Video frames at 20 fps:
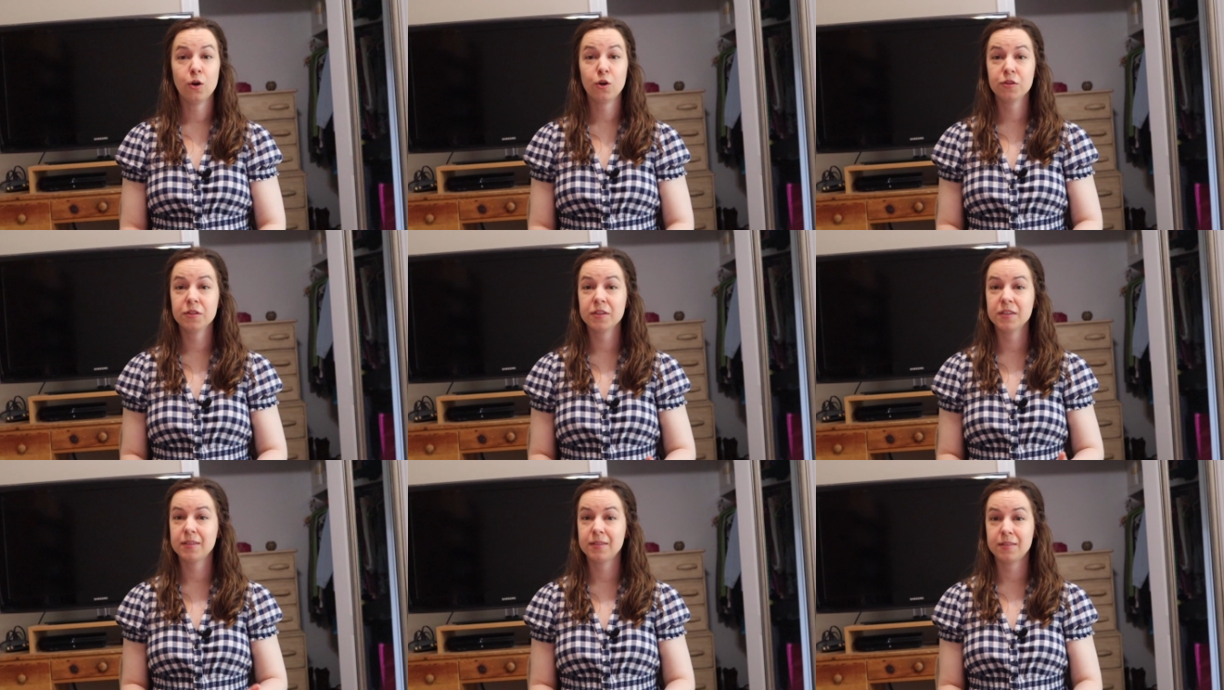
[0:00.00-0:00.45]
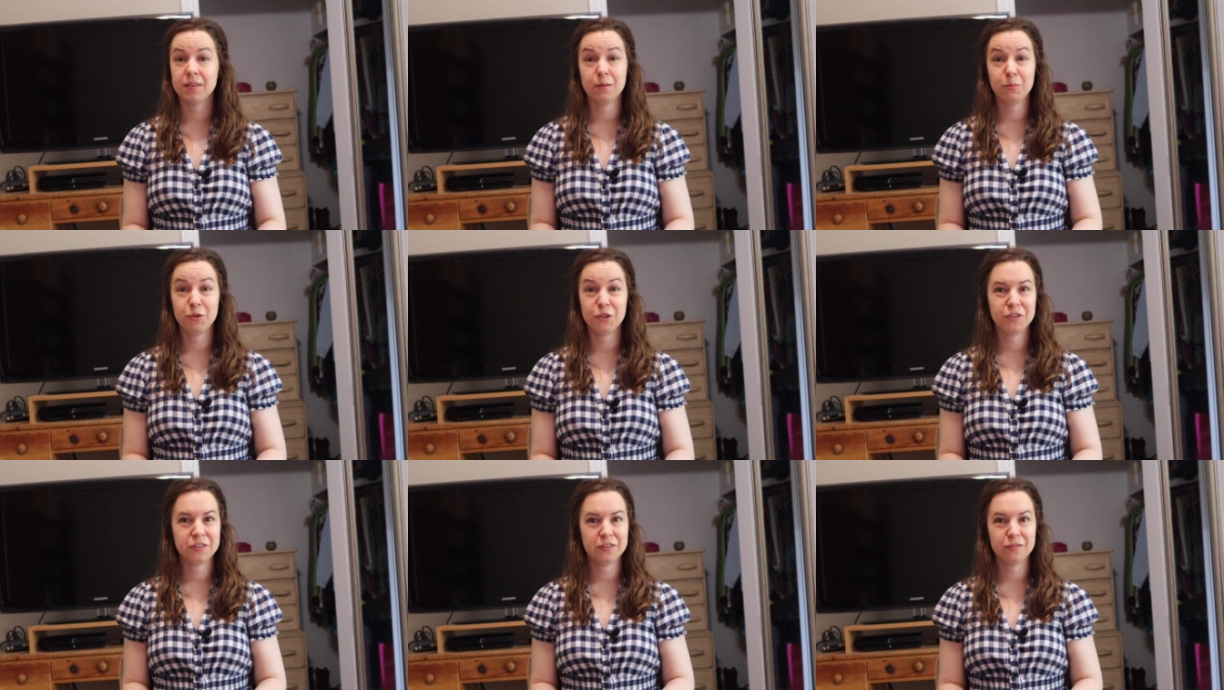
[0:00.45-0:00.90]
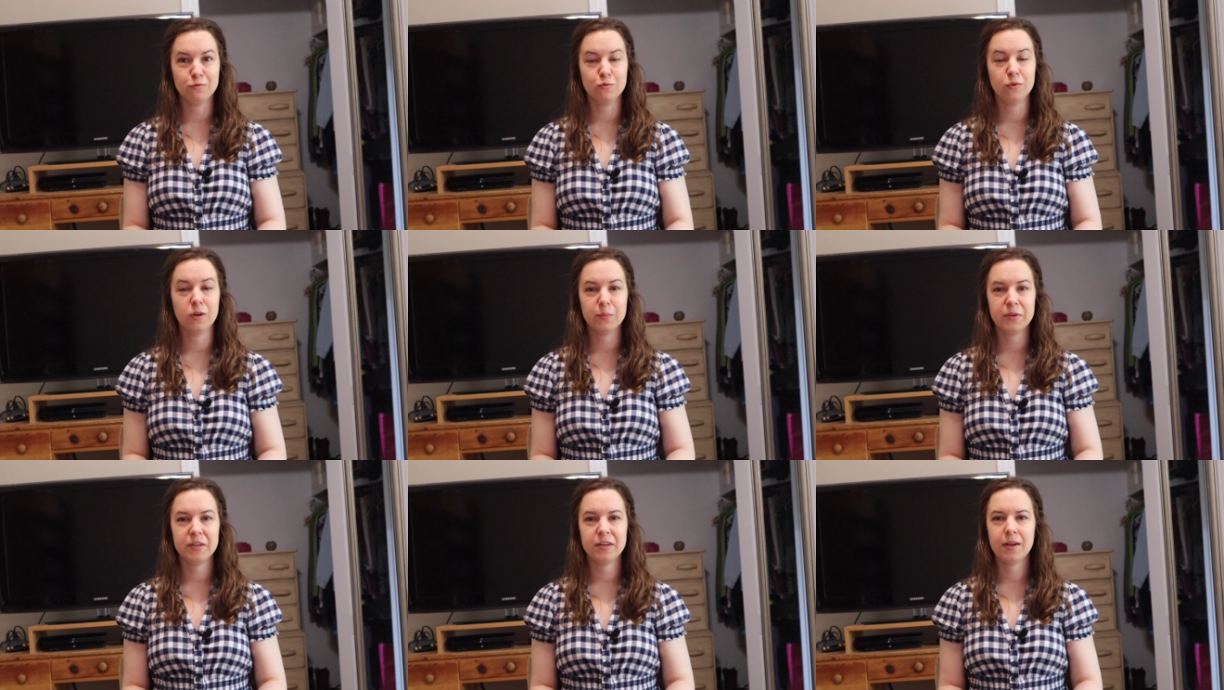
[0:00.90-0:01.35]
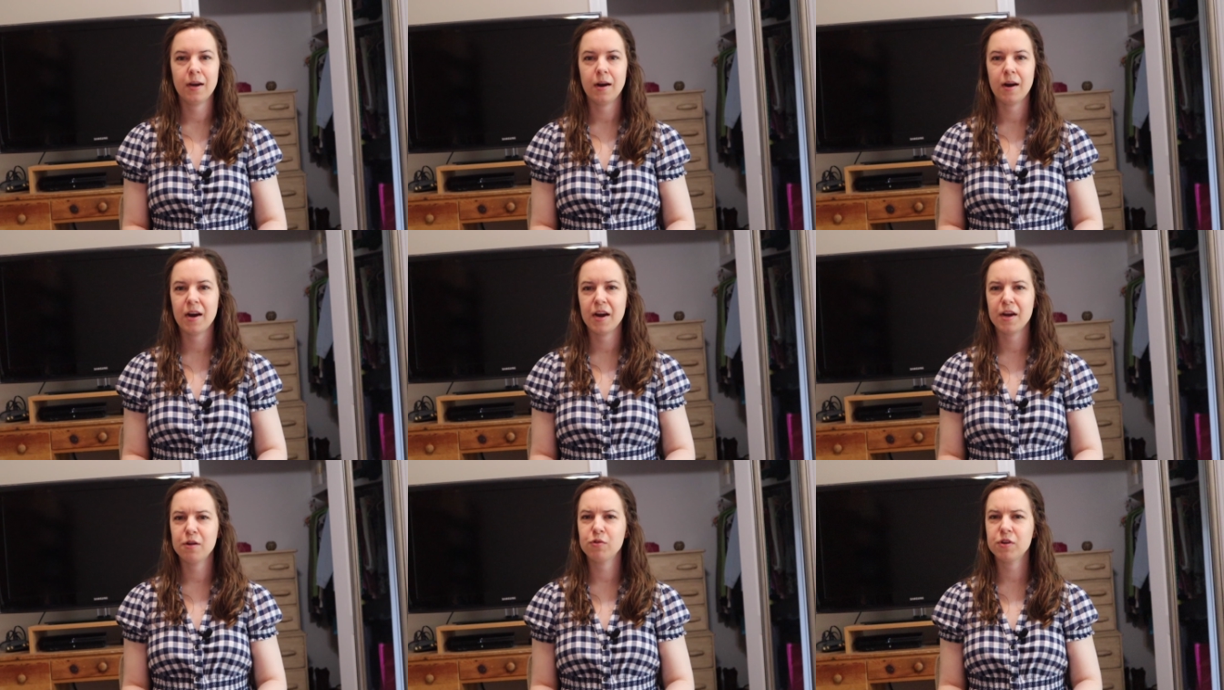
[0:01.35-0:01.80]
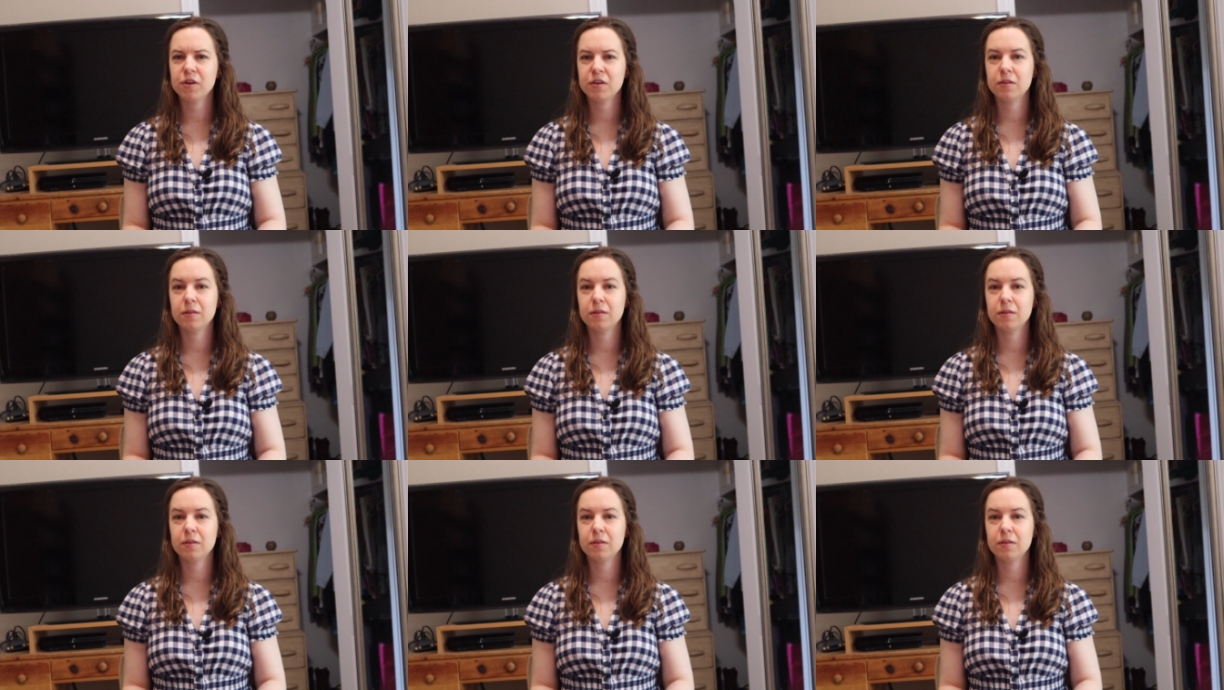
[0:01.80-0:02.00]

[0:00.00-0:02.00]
On the subject of women, Ira